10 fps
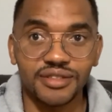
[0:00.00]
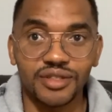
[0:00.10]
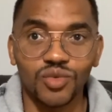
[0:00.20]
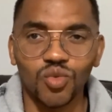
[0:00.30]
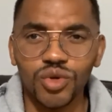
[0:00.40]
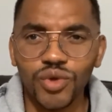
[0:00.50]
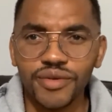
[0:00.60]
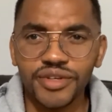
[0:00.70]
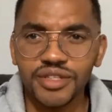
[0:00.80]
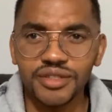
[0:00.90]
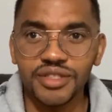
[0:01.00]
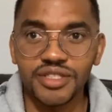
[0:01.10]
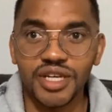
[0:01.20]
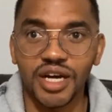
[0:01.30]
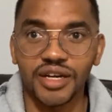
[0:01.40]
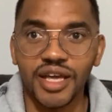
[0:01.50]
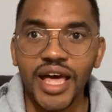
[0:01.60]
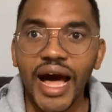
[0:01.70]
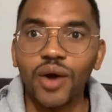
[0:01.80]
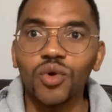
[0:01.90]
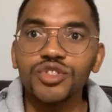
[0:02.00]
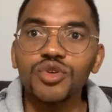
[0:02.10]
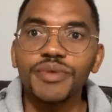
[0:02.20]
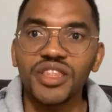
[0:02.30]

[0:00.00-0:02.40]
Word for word: What do I want to do as God? I want to be